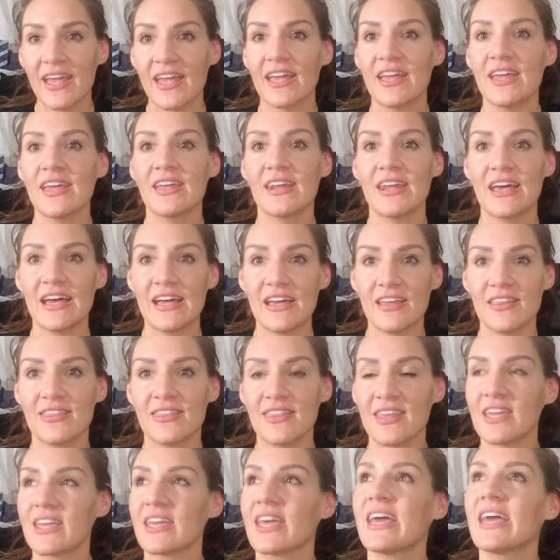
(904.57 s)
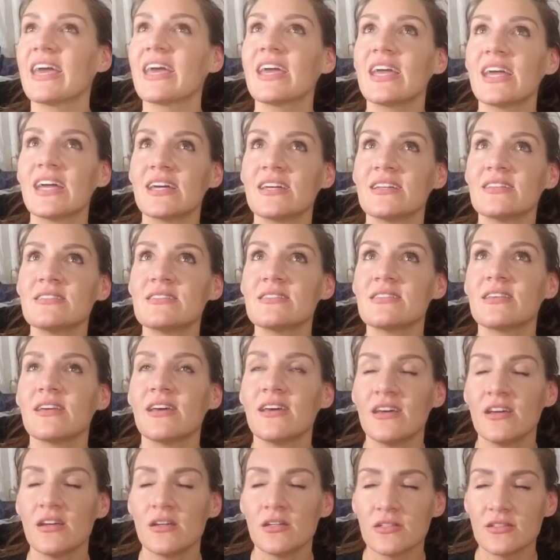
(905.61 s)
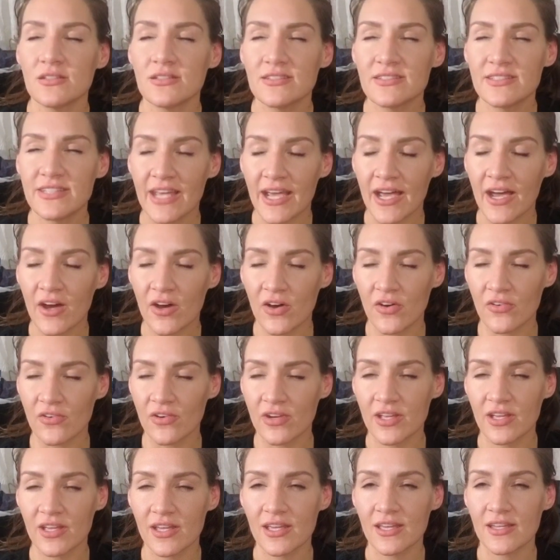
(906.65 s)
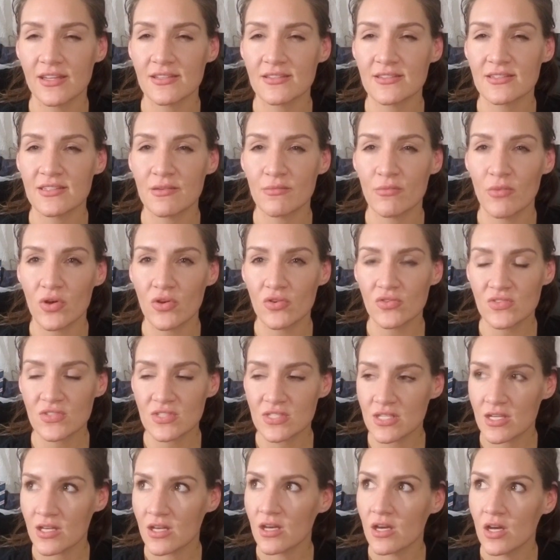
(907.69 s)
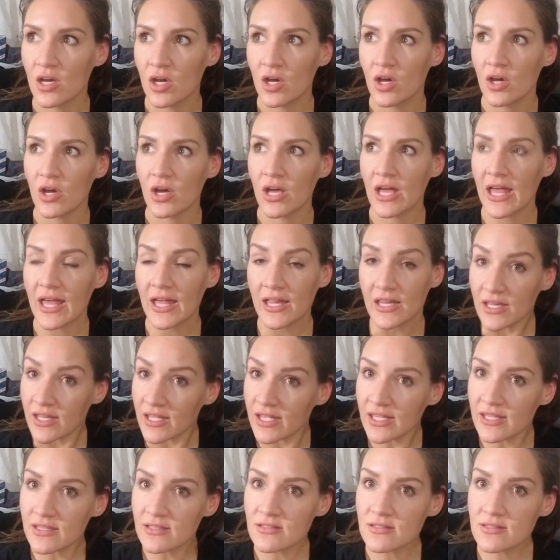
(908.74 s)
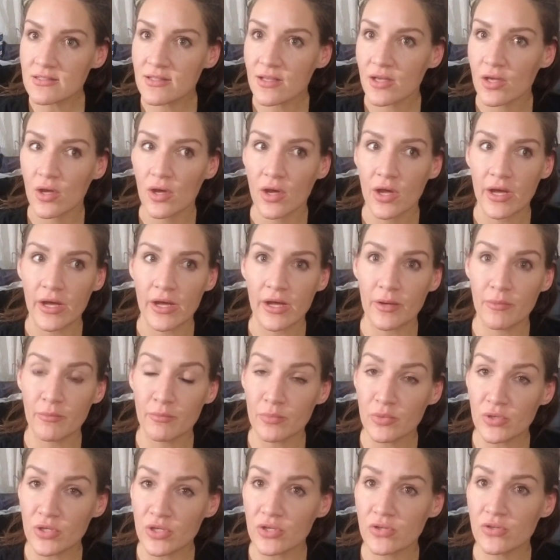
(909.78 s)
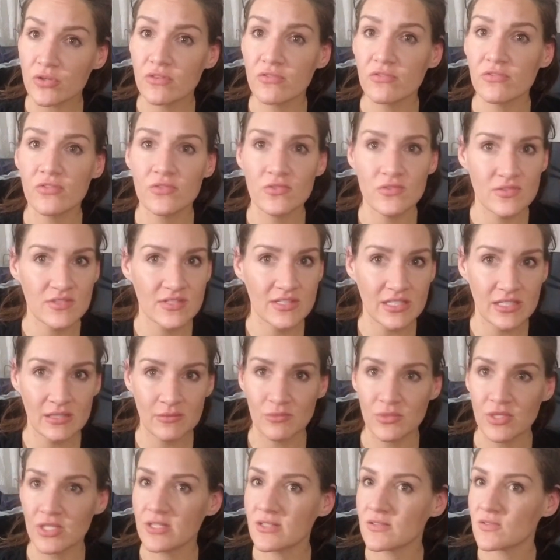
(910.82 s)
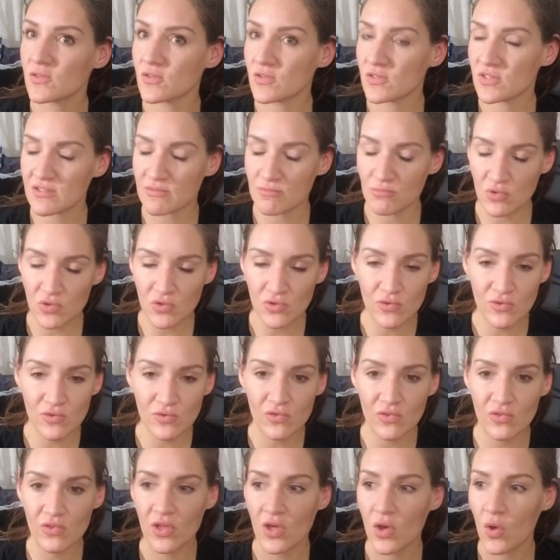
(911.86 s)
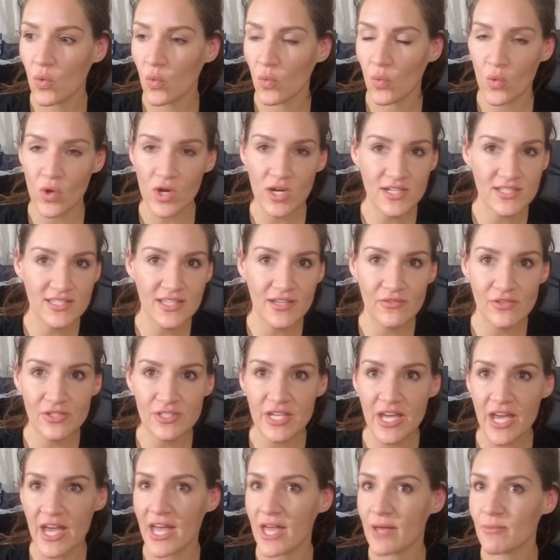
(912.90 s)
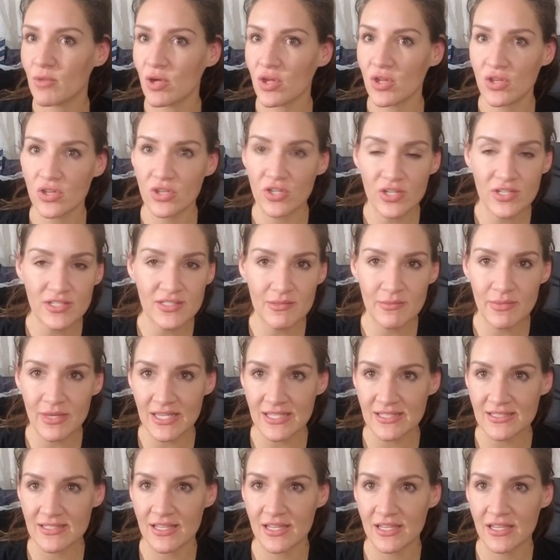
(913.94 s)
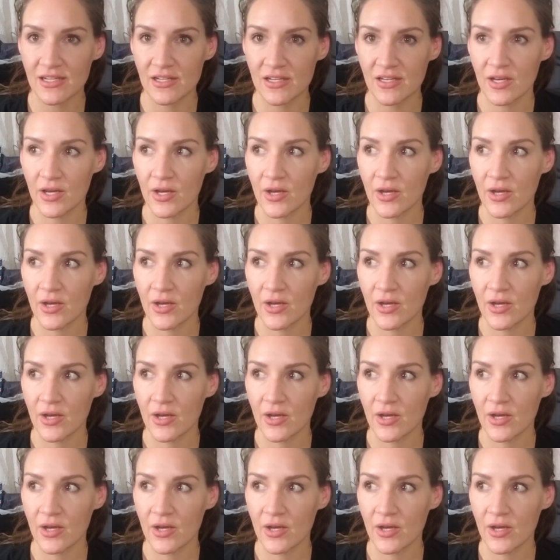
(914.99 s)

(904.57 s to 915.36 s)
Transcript: And I think hands down, it is the most elegant, beautiful, seamless, smooth, works every time, looks amazing